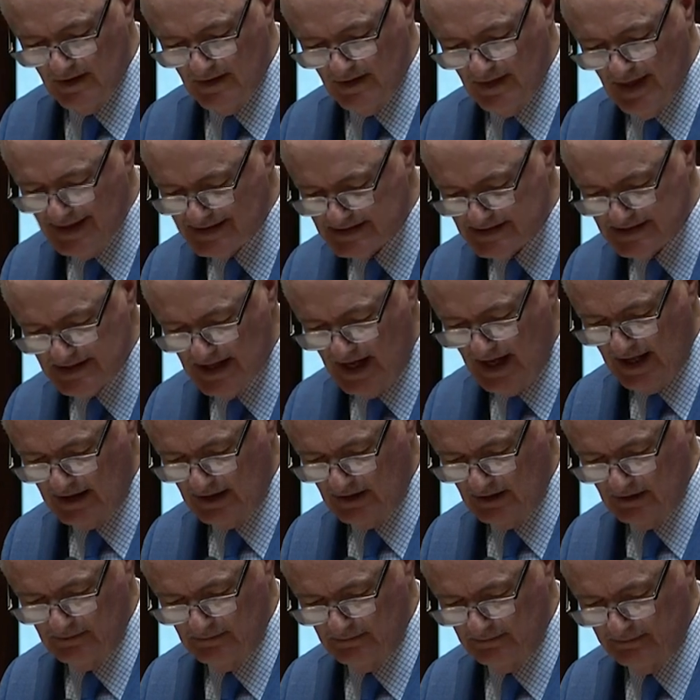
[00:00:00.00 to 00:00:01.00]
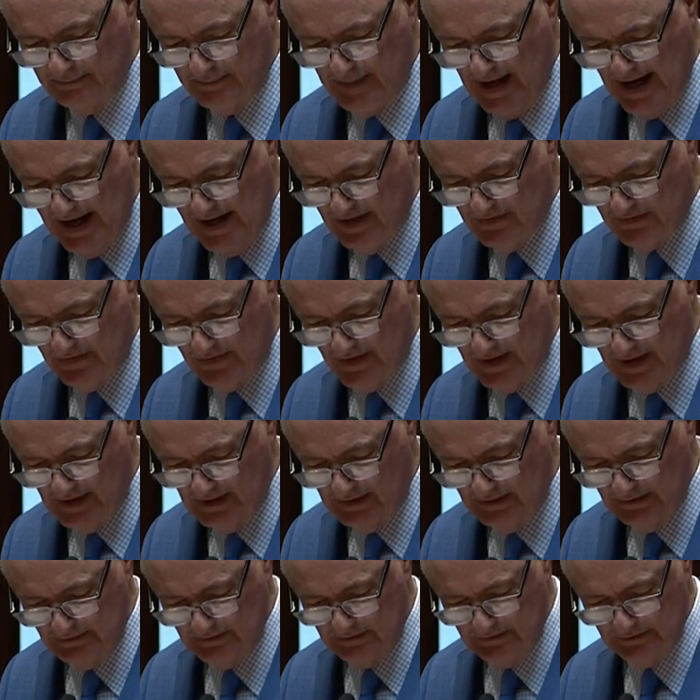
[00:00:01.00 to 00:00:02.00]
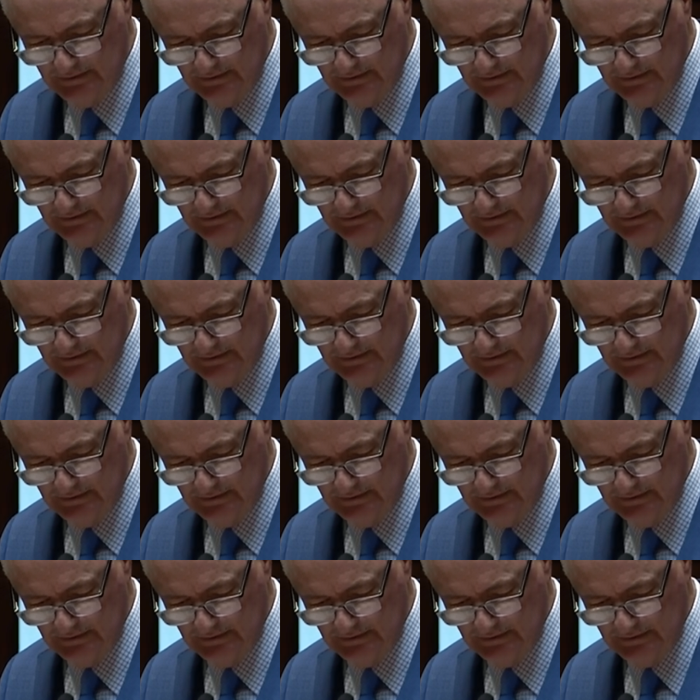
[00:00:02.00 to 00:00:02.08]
That's not a bad thing.